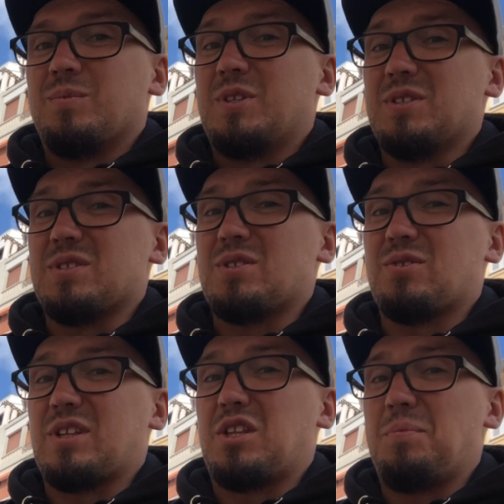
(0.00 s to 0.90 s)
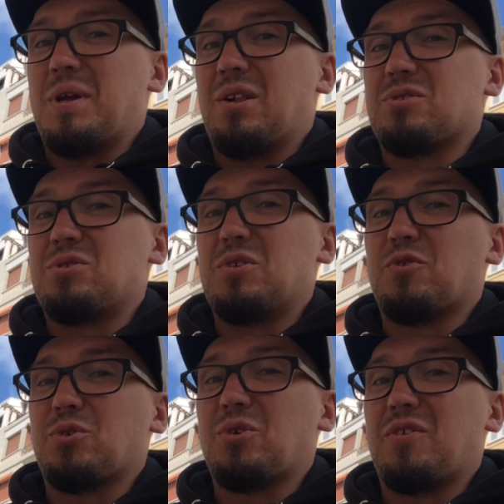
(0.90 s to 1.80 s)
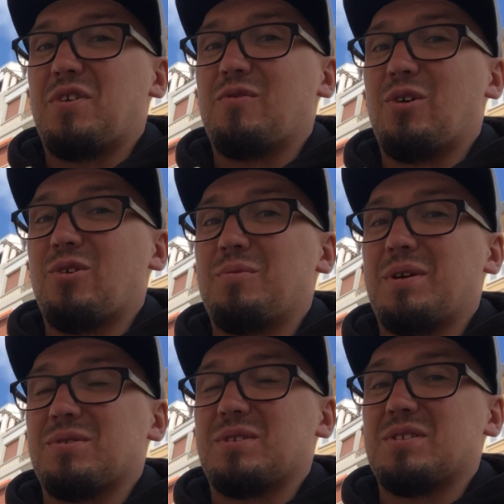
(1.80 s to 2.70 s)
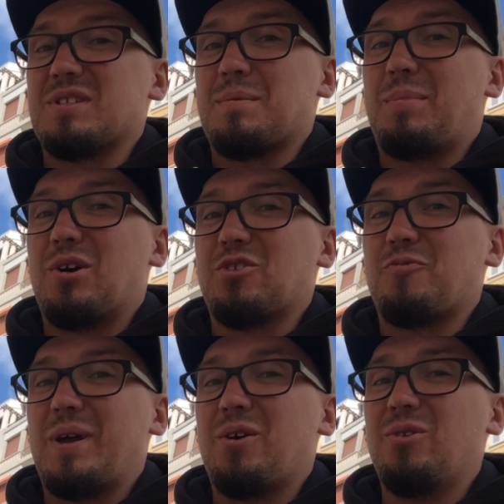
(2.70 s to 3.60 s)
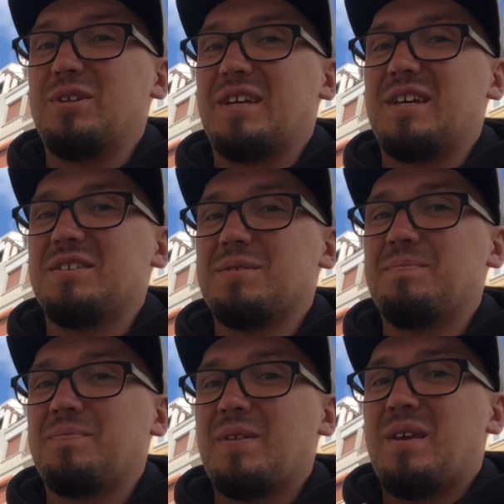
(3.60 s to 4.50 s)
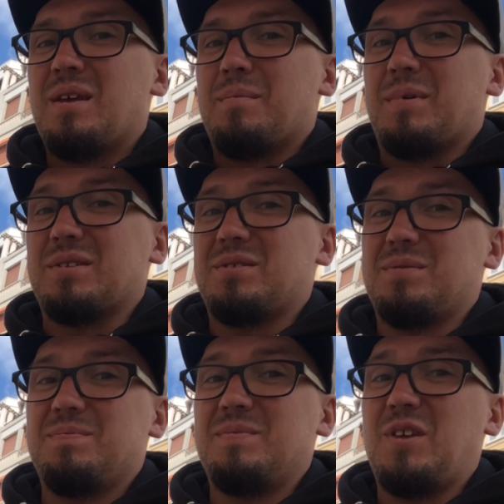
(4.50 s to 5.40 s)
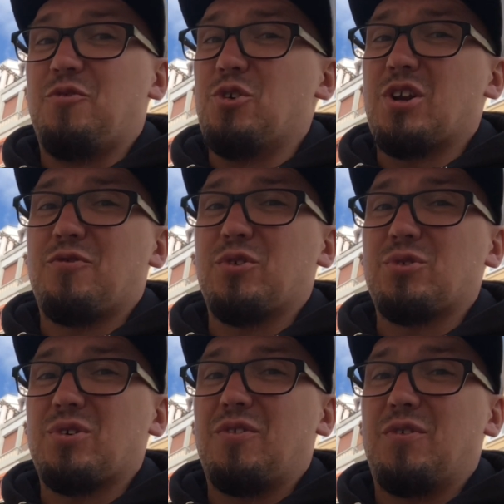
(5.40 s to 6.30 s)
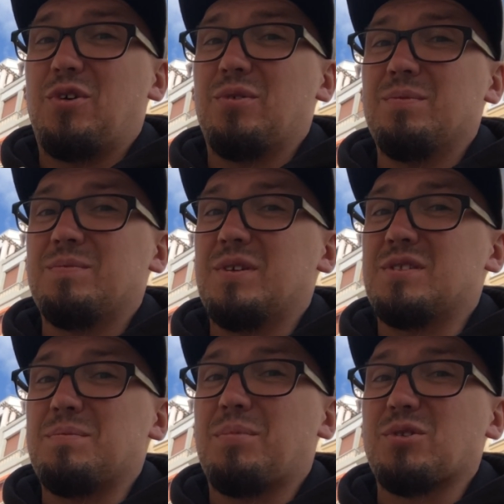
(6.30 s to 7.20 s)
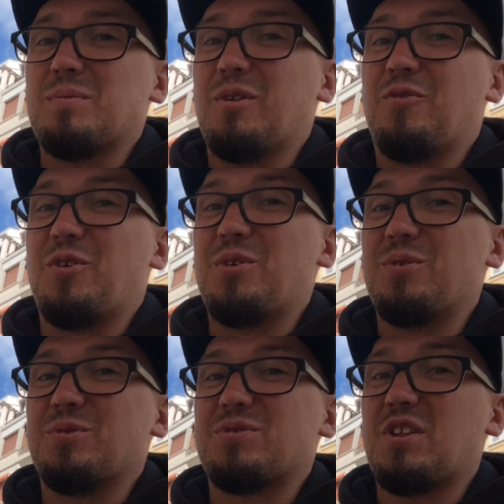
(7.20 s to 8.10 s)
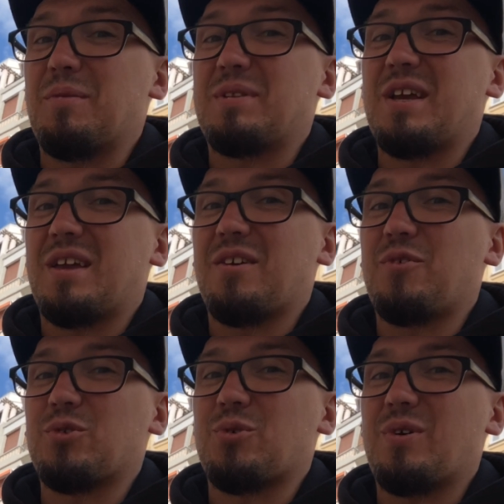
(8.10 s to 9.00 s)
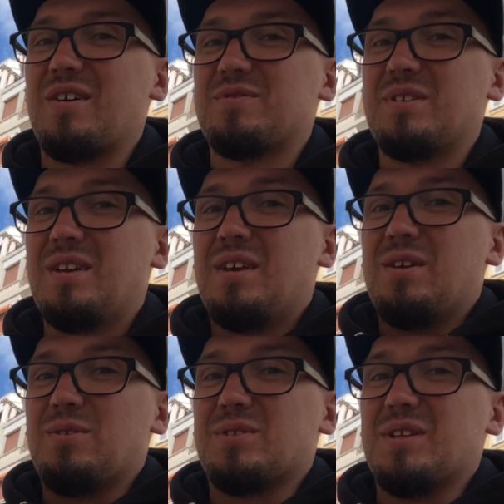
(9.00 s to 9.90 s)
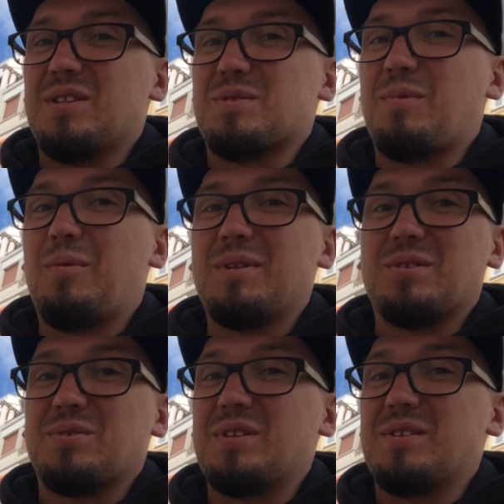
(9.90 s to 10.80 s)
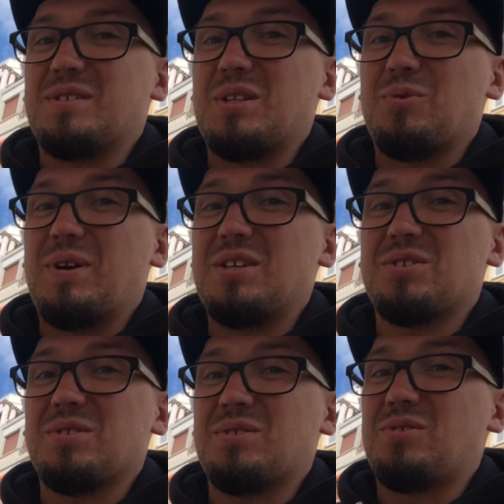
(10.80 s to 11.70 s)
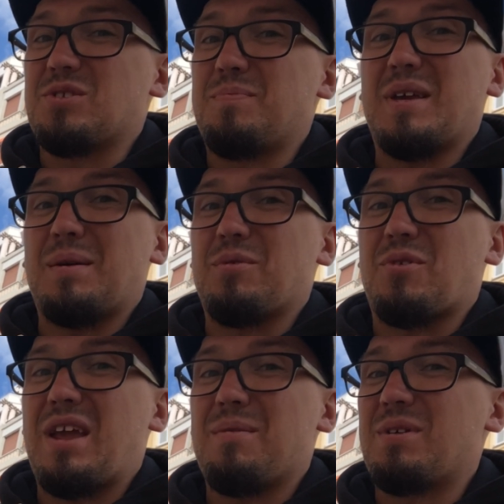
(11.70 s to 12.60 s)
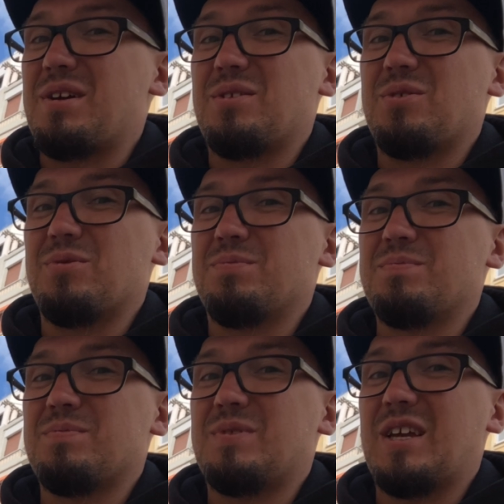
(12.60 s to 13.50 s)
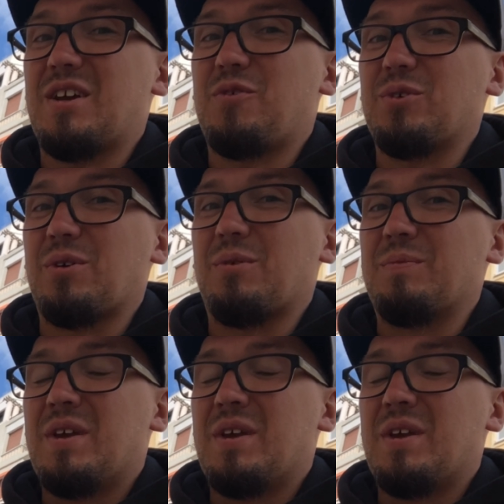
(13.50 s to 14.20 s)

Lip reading: This is not a typical street photography vlog because this is a part of my holidays. But if you are a photographer, it's impossible for you to stop taking photographs. You see this moment, you see the situations, you just pick up your camera and you take a photo.